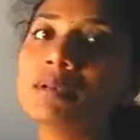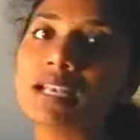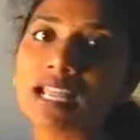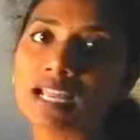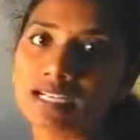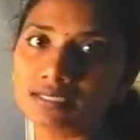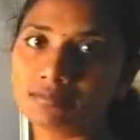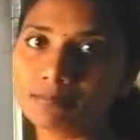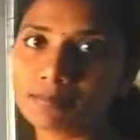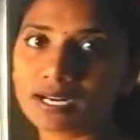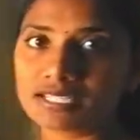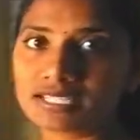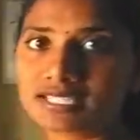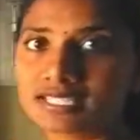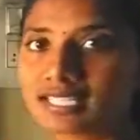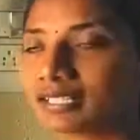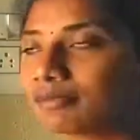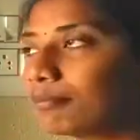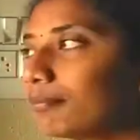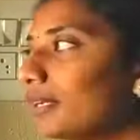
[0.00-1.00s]
plant parts.
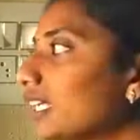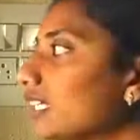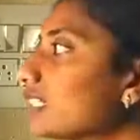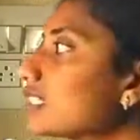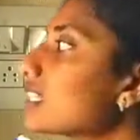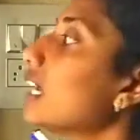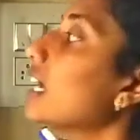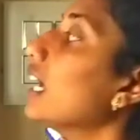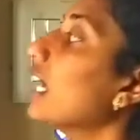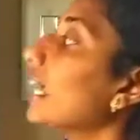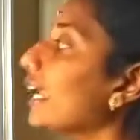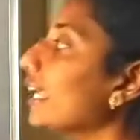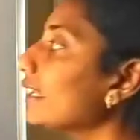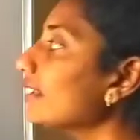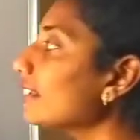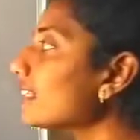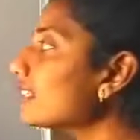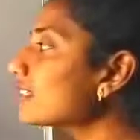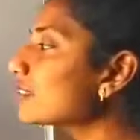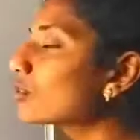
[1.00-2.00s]
That means
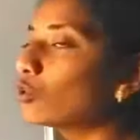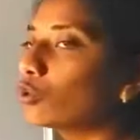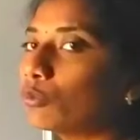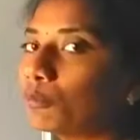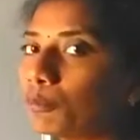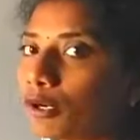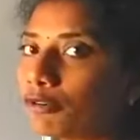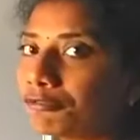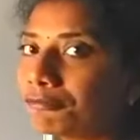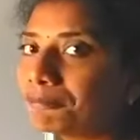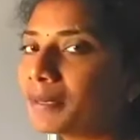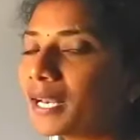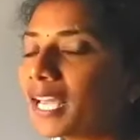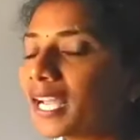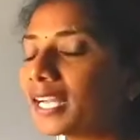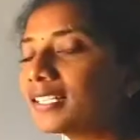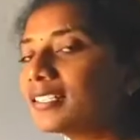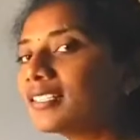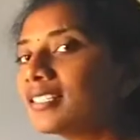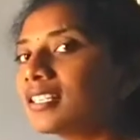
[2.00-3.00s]
in this group of
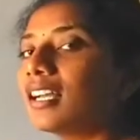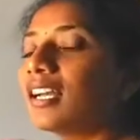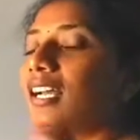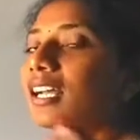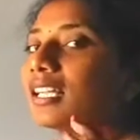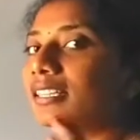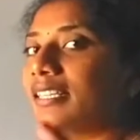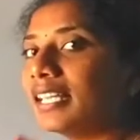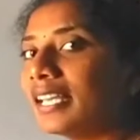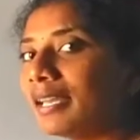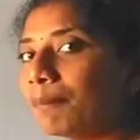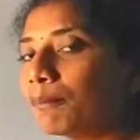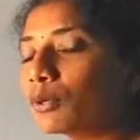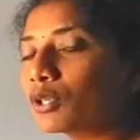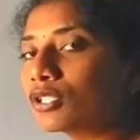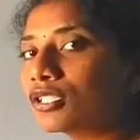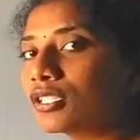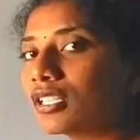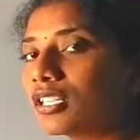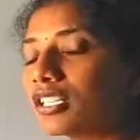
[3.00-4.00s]
plants, they
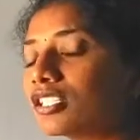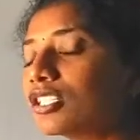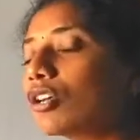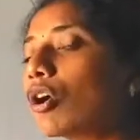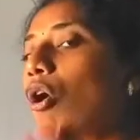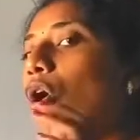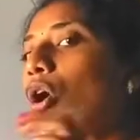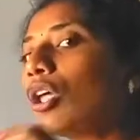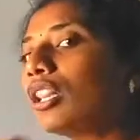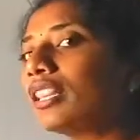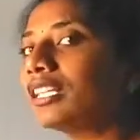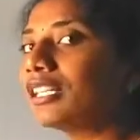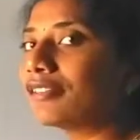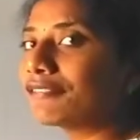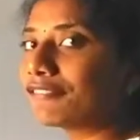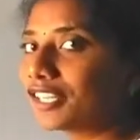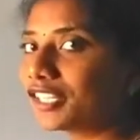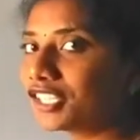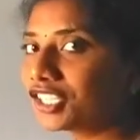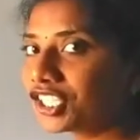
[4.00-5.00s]
possess all the
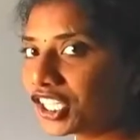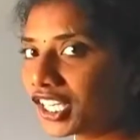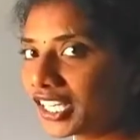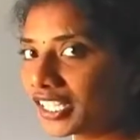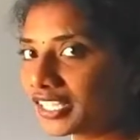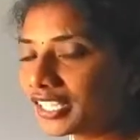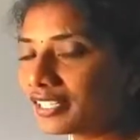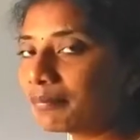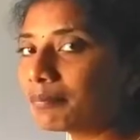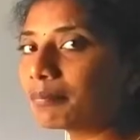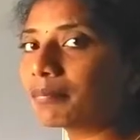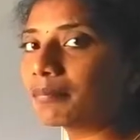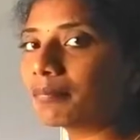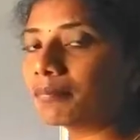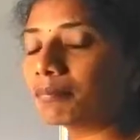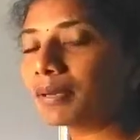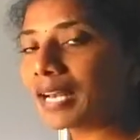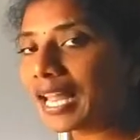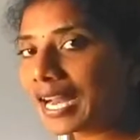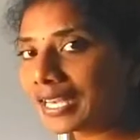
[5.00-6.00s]
differentiated
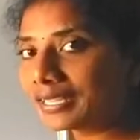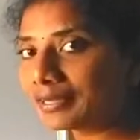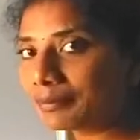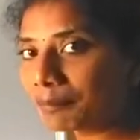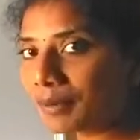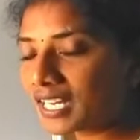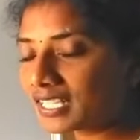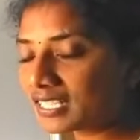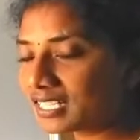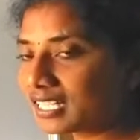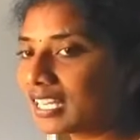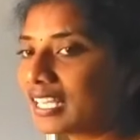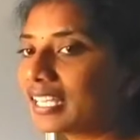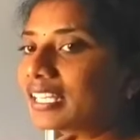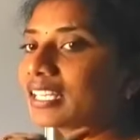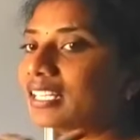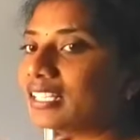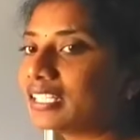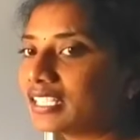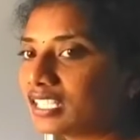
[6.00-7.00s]
plant parts
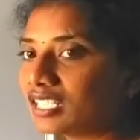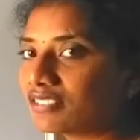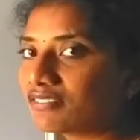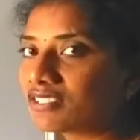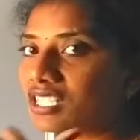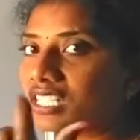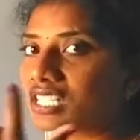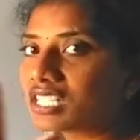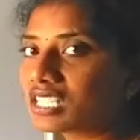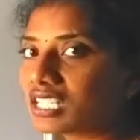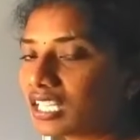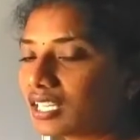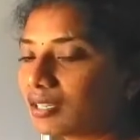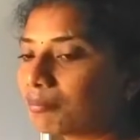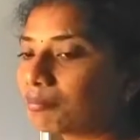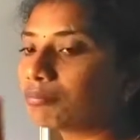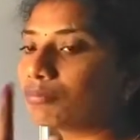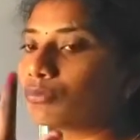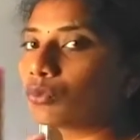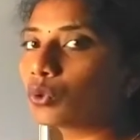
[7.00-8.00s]
like leaves,
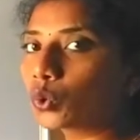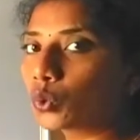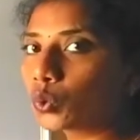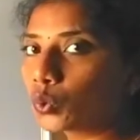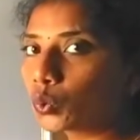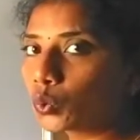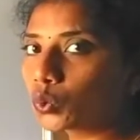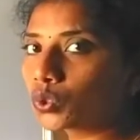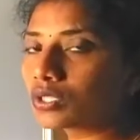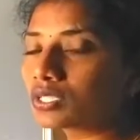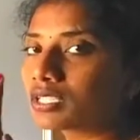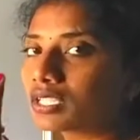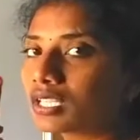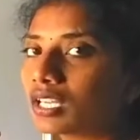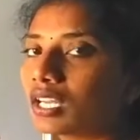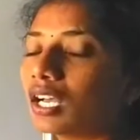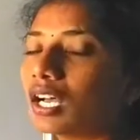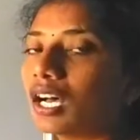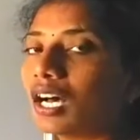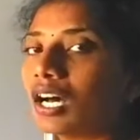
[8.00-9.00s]
stem, roots.
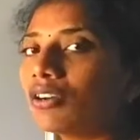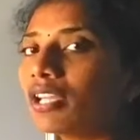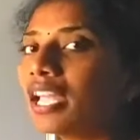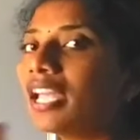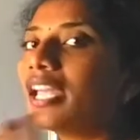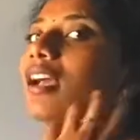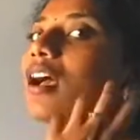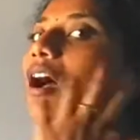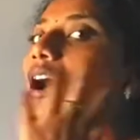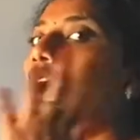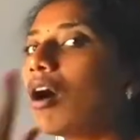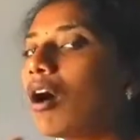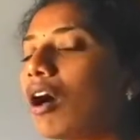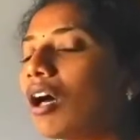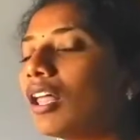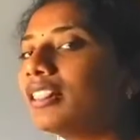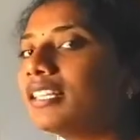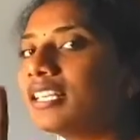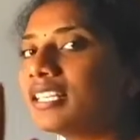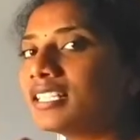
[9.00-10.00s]
Okay,
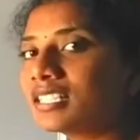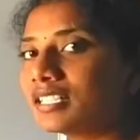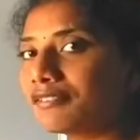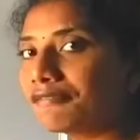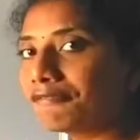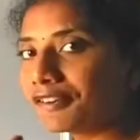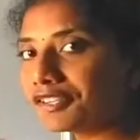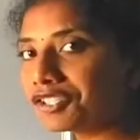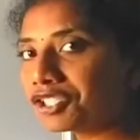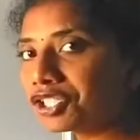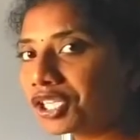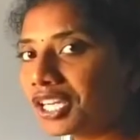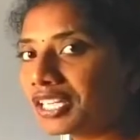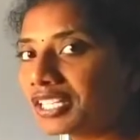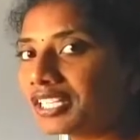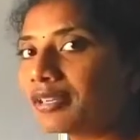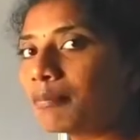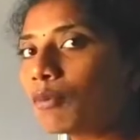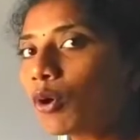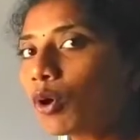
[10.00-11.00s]
all these
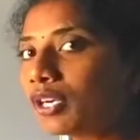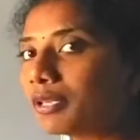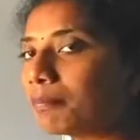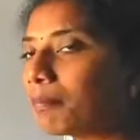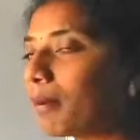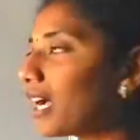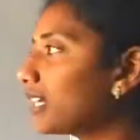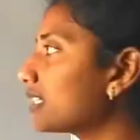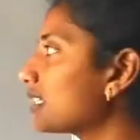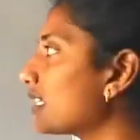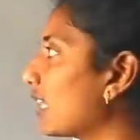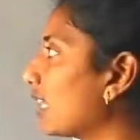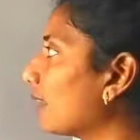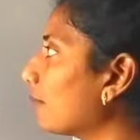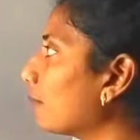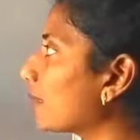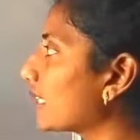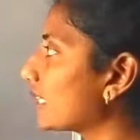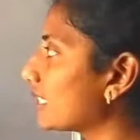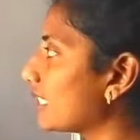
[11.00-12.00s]
differentiated body parts
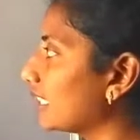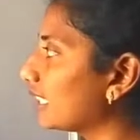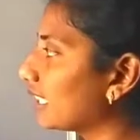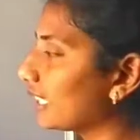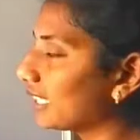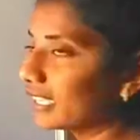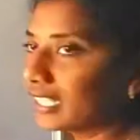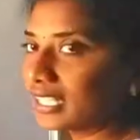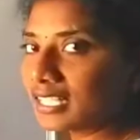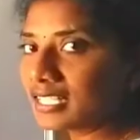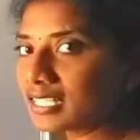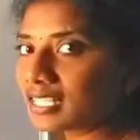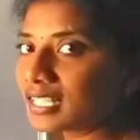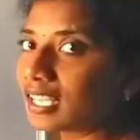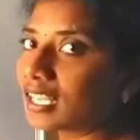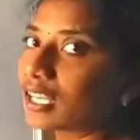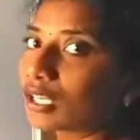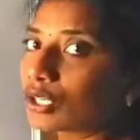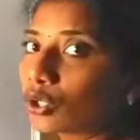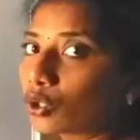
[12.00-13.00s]
are present in this
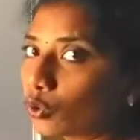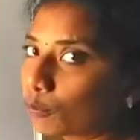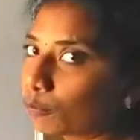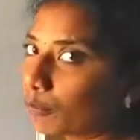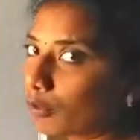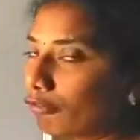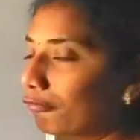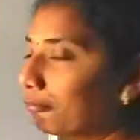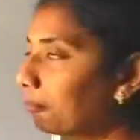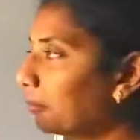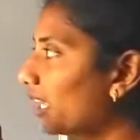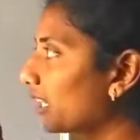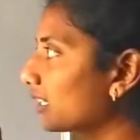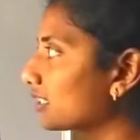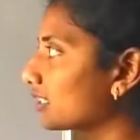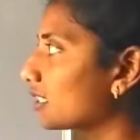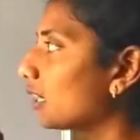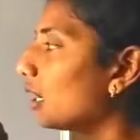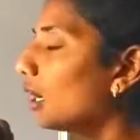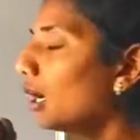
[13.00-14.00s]
group of
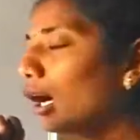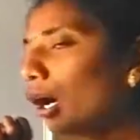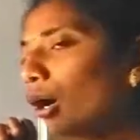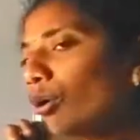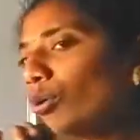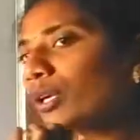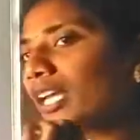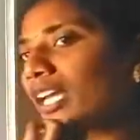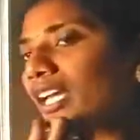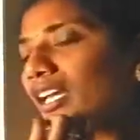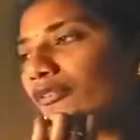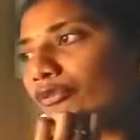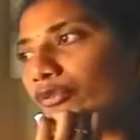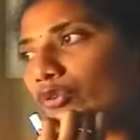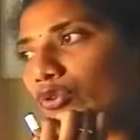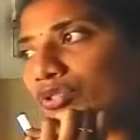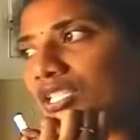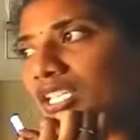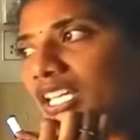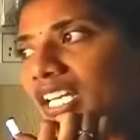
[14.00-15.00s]
plants. Okay, if
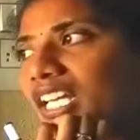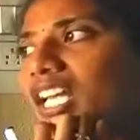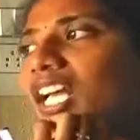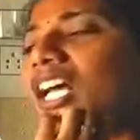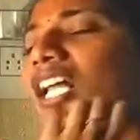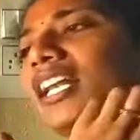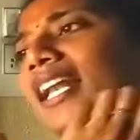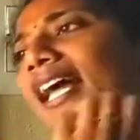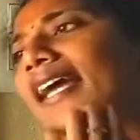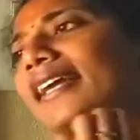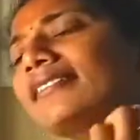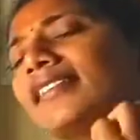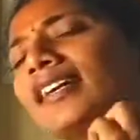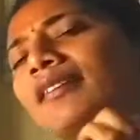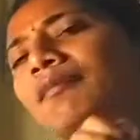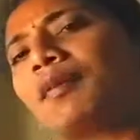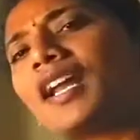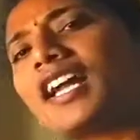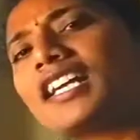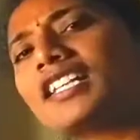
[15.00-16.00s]
you see, like
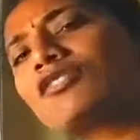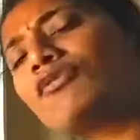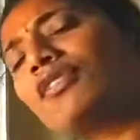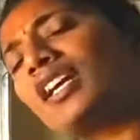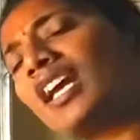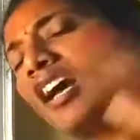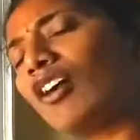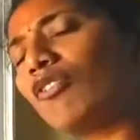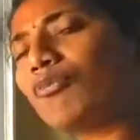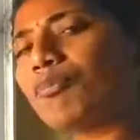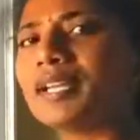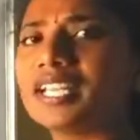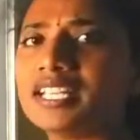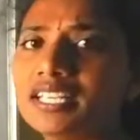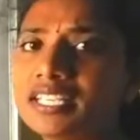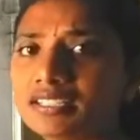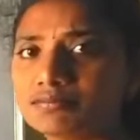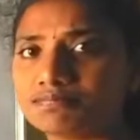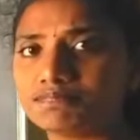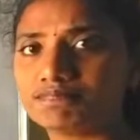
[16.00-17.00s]
that plants we have
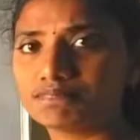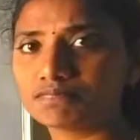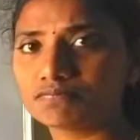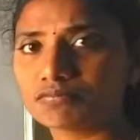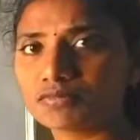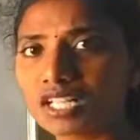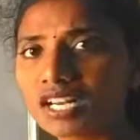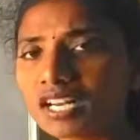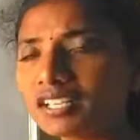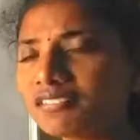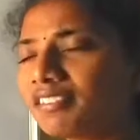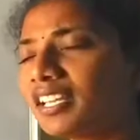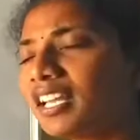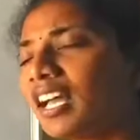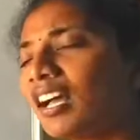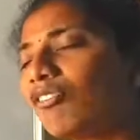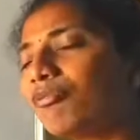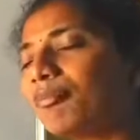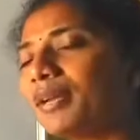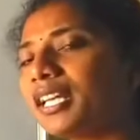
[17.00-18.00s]
many, right? We
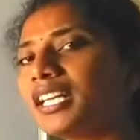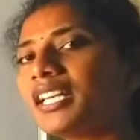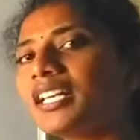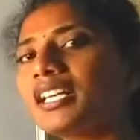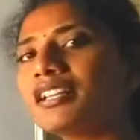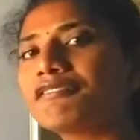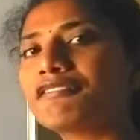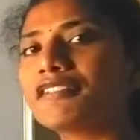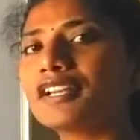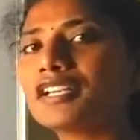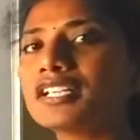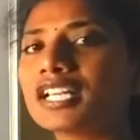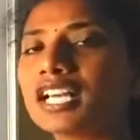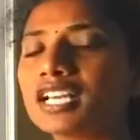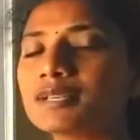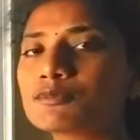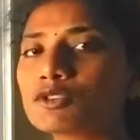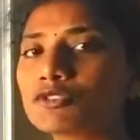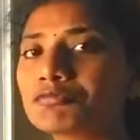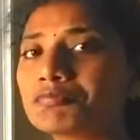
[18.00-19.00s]
have many different
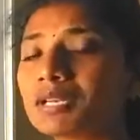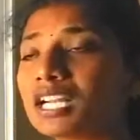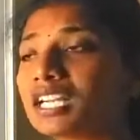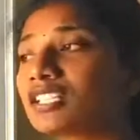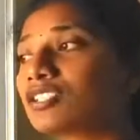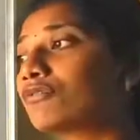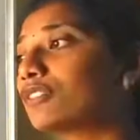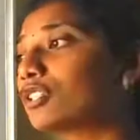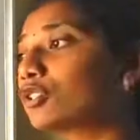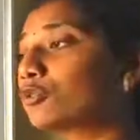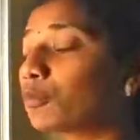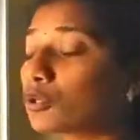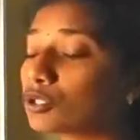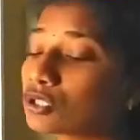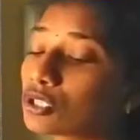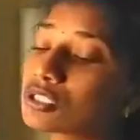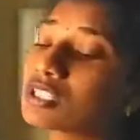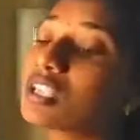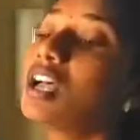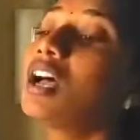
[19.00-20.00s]
types of plants which
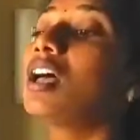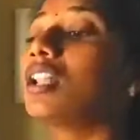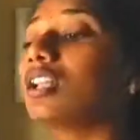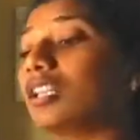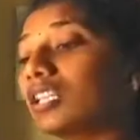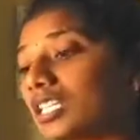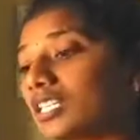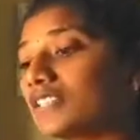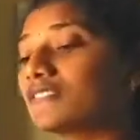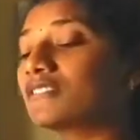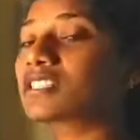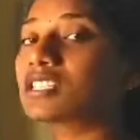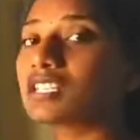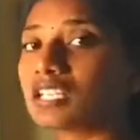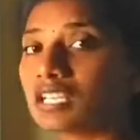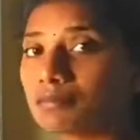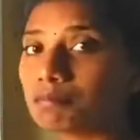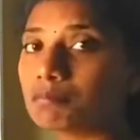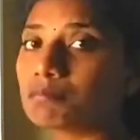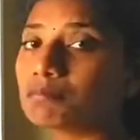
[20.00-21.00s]
possess leaves,
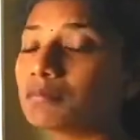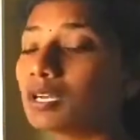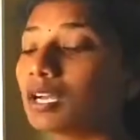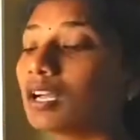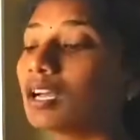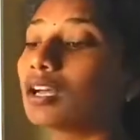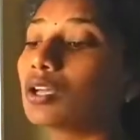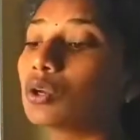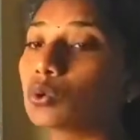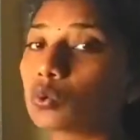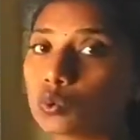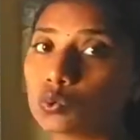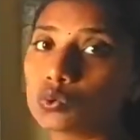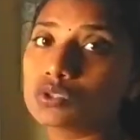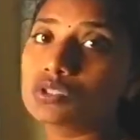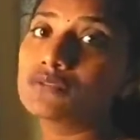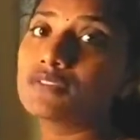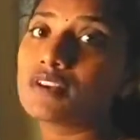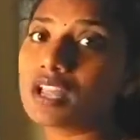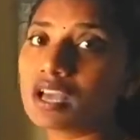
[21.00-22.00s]
stem,
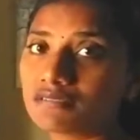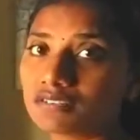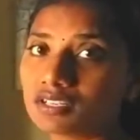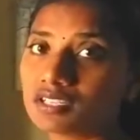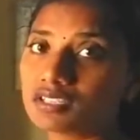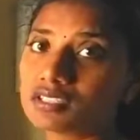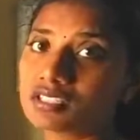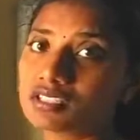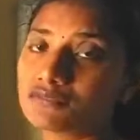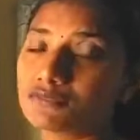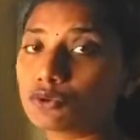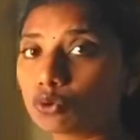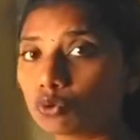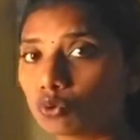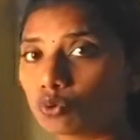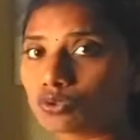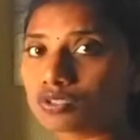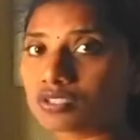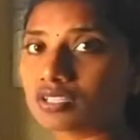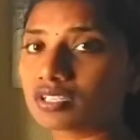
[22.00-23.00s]
roots, flowers,
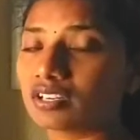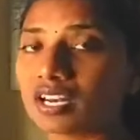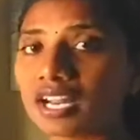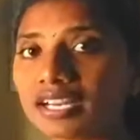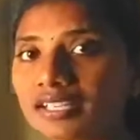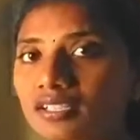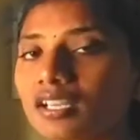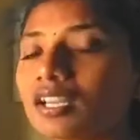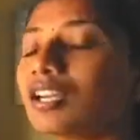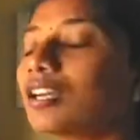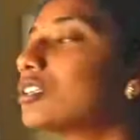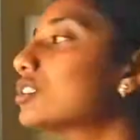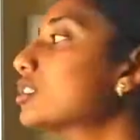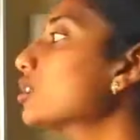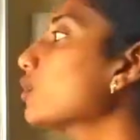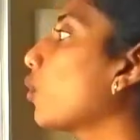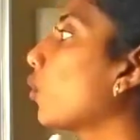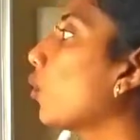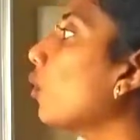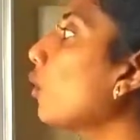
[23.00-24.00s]
fruits, right?
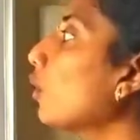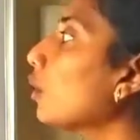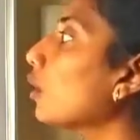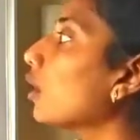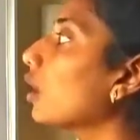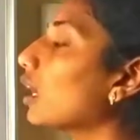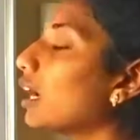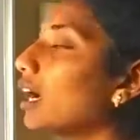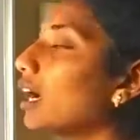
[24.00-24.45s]
So